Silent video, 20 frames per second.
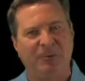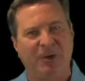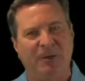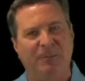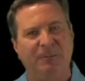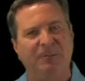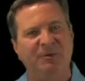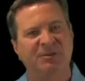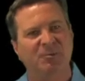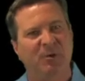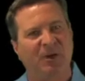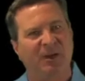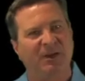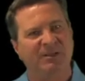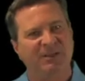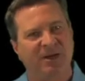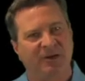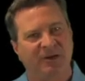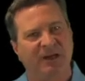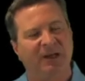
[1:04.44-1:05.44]
pump, as well
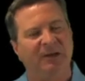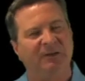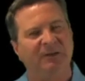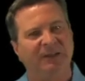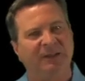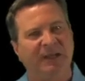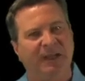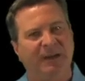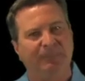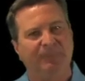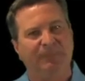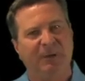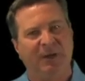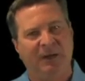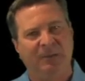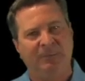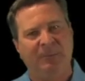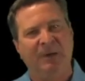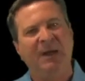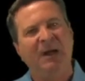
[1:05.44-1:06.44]
as our LDM
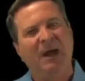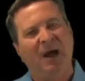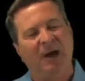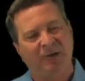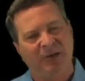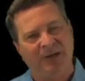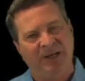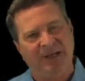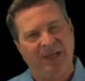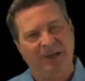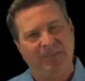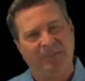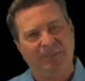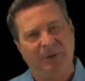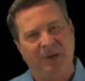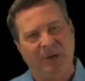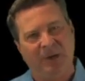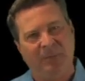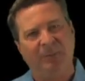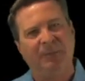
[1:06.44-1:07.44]
pump, our EM
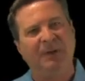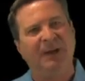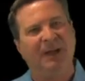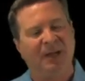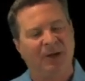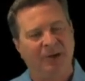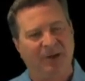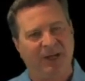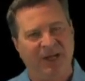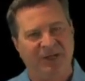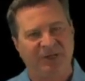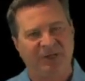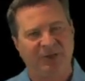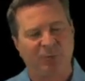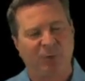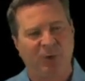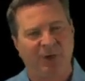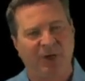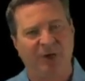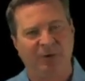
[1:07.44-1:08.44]
pump, and our
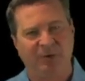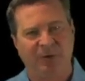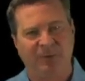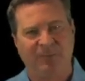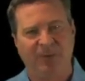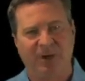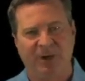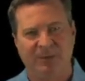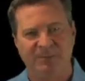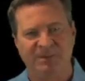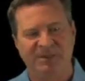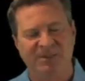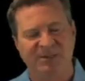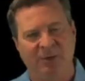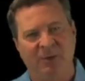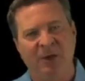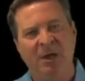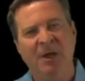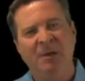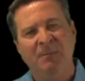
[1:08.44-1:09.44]
H100 pumps.
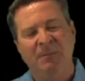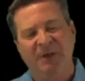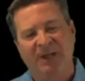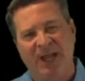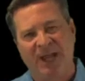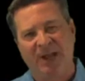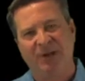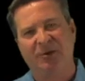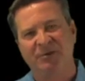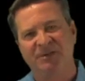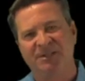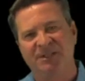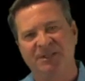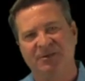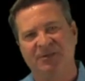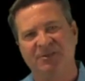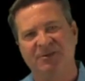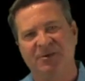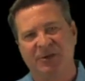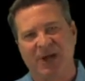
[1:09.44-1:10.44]
So mechanical
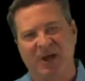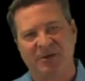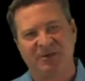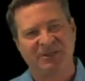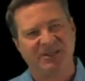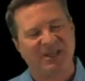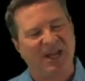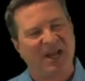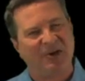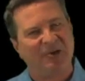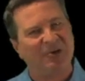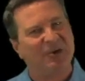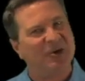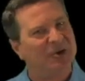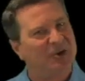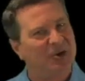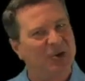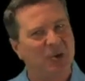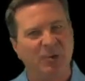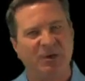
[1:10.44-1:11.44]
seals are now standard at
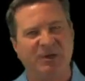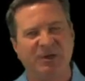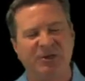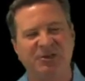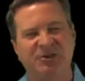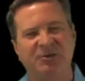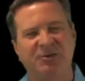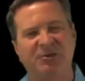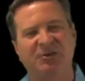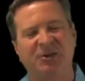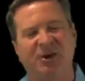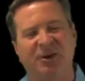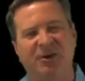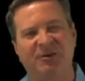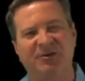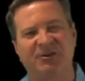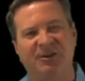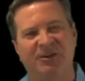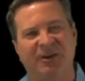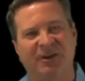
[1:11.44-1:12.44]
no additional
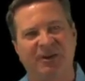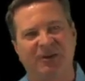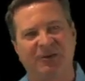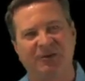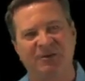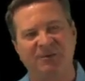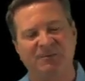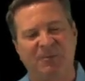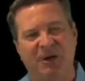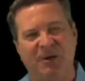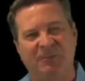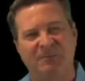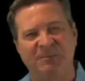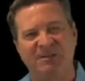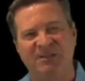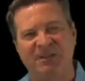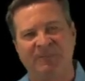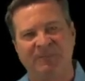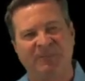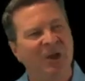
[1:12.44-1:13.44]
charge in any of those
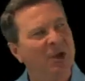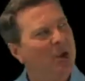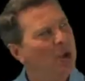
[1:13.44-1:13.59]
pumps. And